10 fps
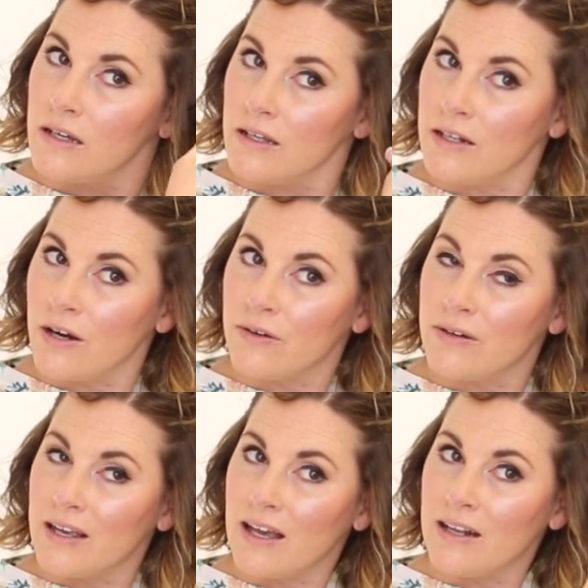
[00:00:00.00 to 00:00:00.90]
you know,
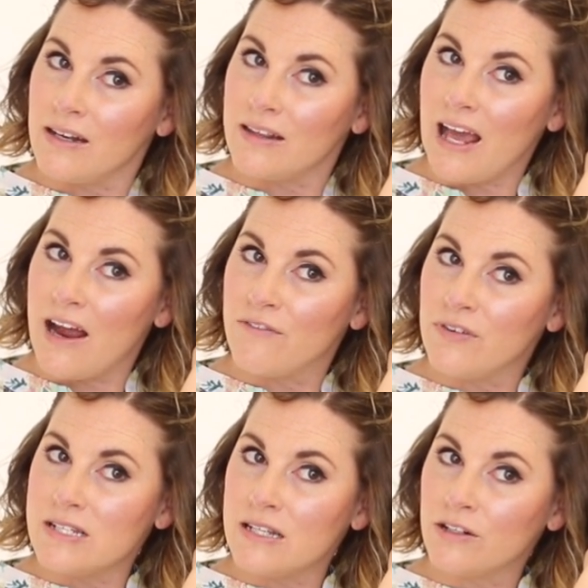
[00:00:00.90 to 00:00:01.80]
again,
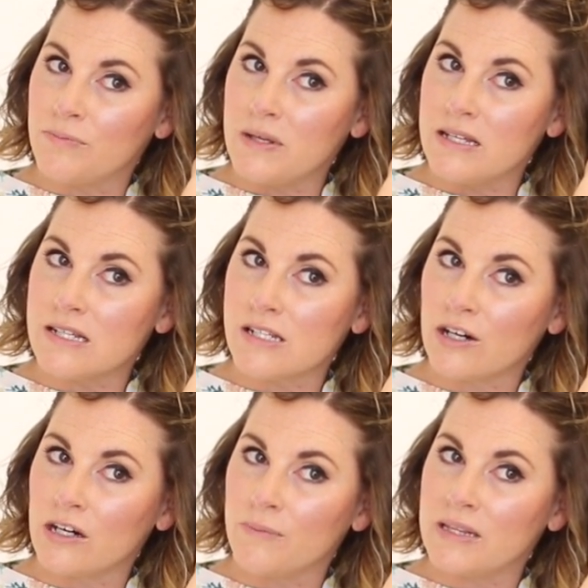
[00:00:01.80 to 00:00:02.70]
every single piece is
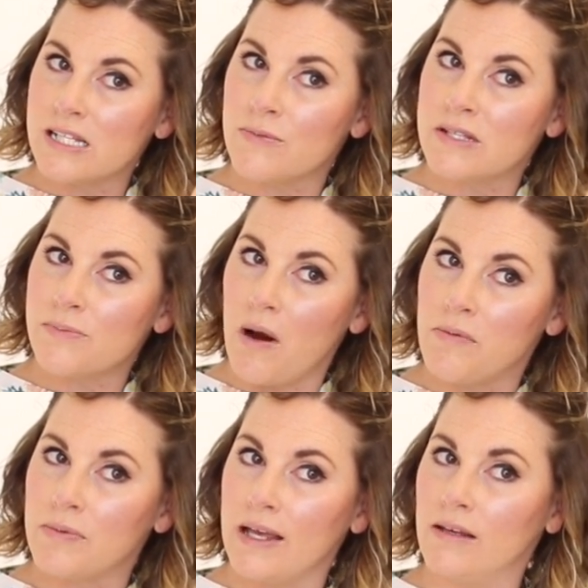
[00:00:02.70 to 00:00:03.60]
curled, but this one's
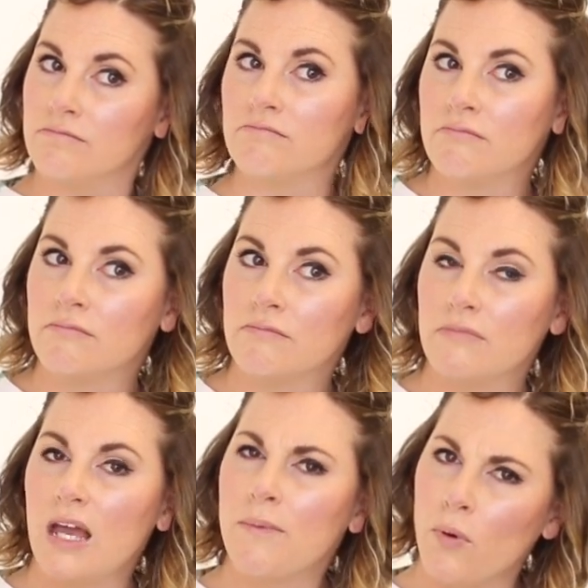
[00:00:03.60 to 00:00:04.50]
probably
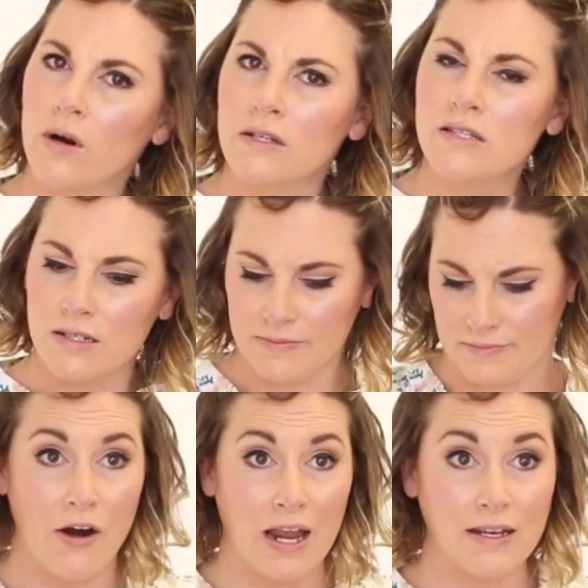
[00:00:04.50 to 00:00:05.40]
important.
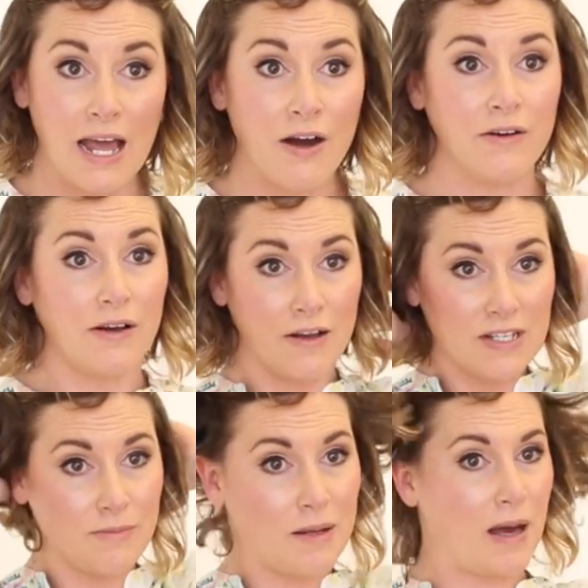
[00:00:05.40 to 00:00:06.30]
All right, now I've
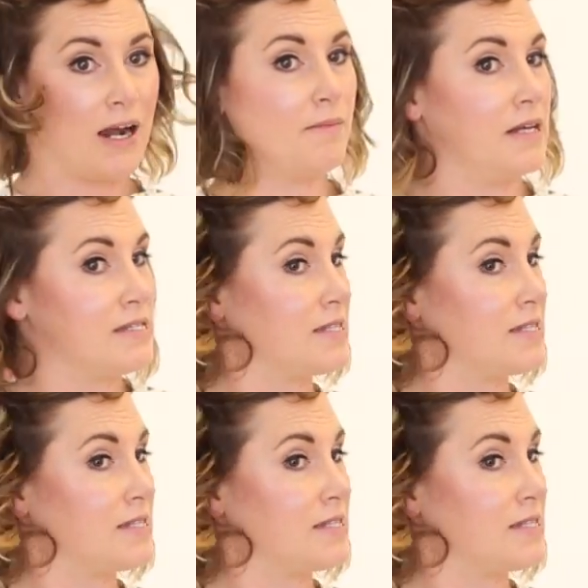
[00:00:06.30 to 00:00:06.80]
done my bottom, it's